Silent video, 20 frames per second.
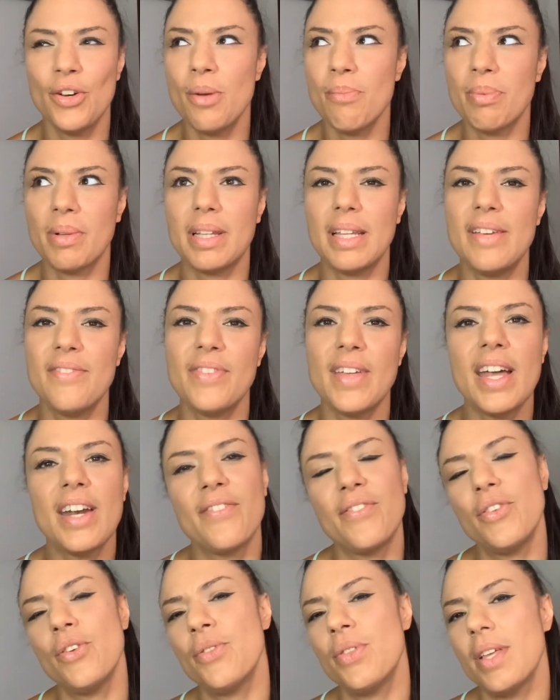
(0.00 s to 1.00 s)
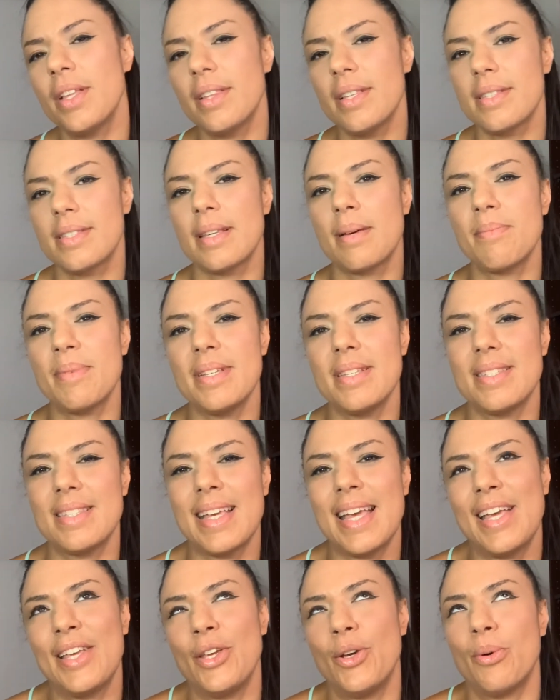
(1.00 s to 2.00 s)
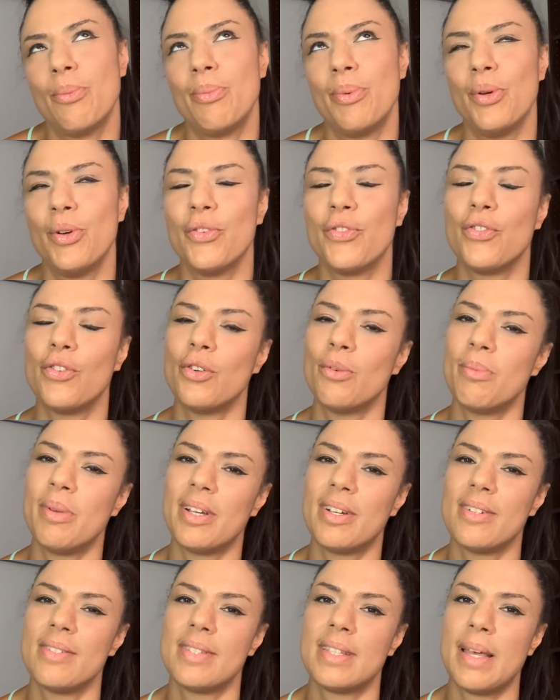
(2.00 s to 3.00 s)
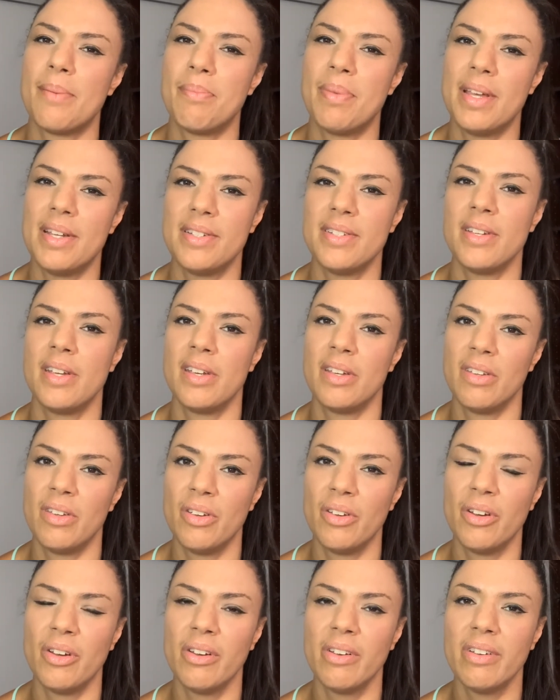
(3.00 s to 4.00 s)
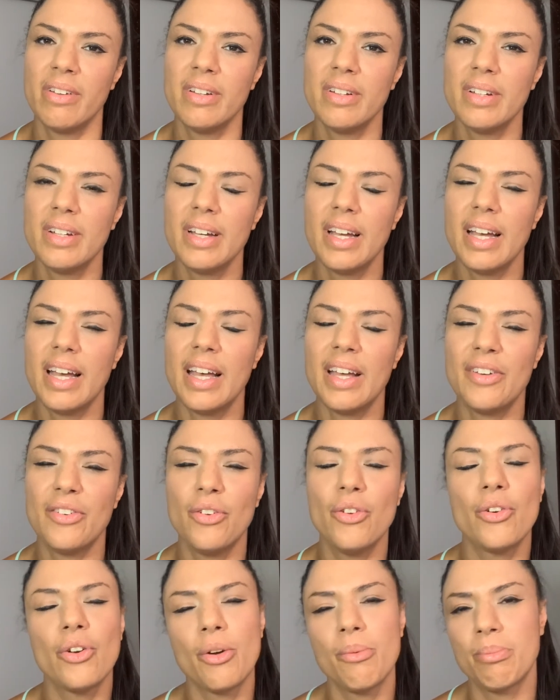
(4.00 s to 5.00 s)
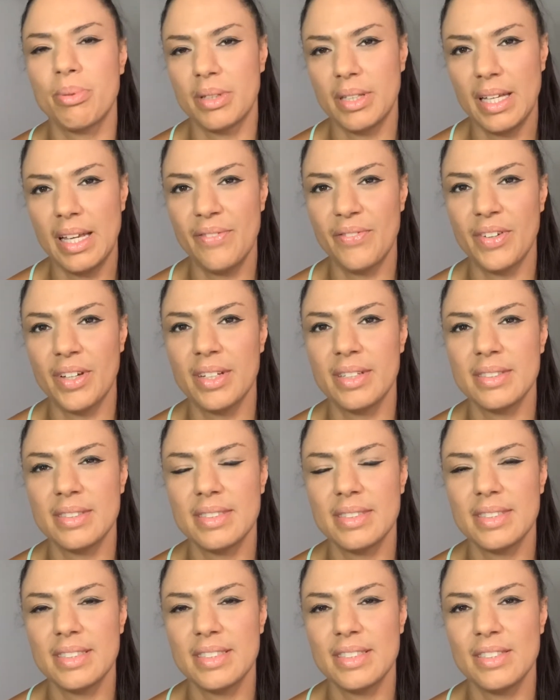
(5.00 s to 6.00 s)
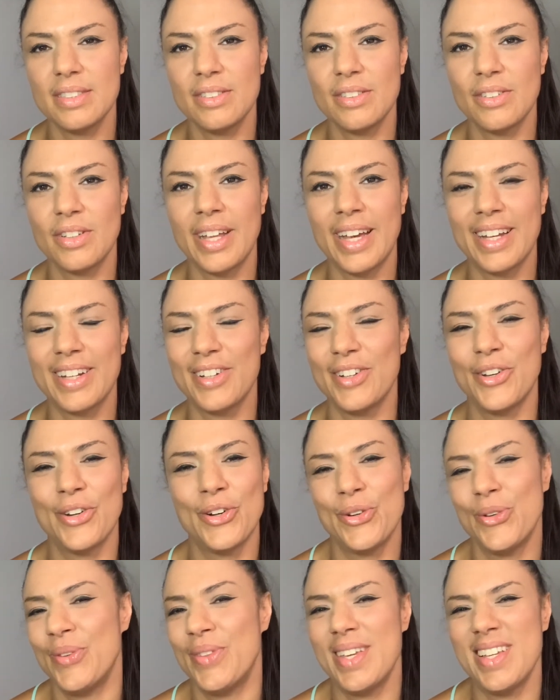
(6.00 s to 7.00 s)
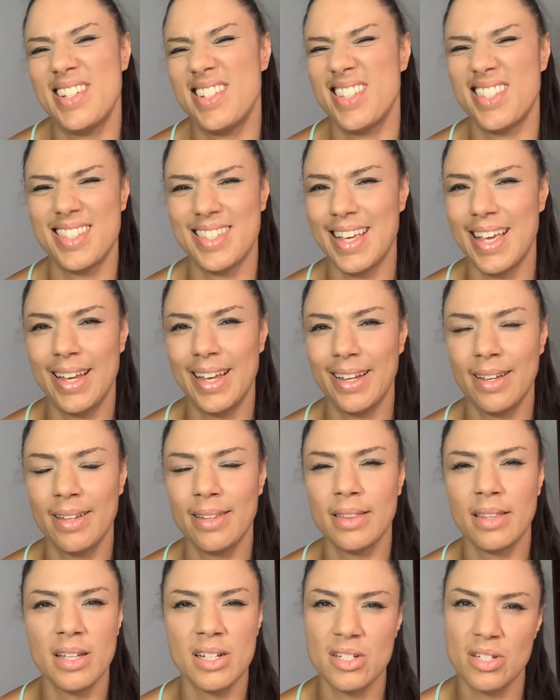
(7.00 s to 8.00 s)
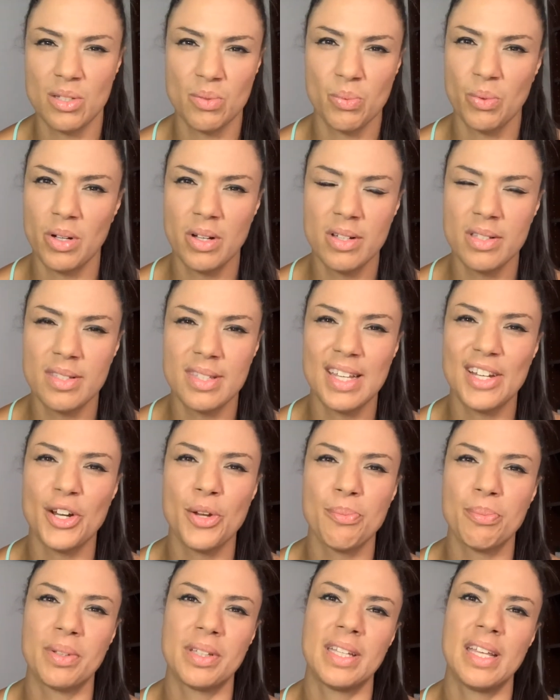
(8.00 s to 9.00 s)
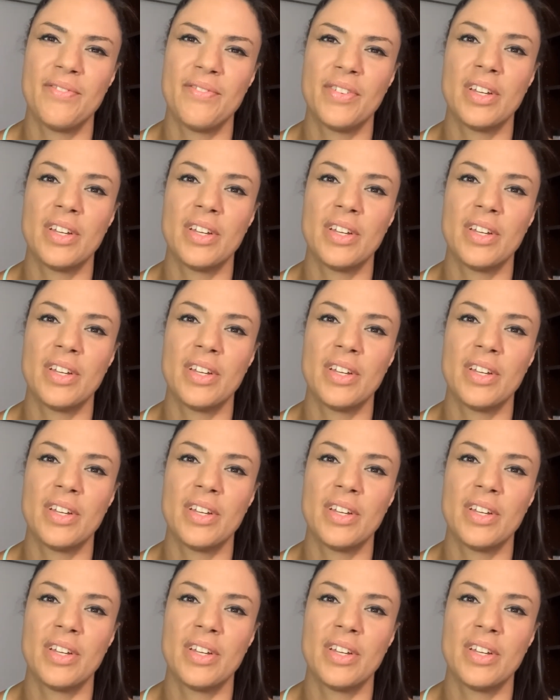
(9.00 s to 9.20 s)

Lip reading: believe that, if you think that somebody's saying you're beautiful because they're pitying you and you don't believe it, you're like, no, they're just saying it. They're just words. They don't believe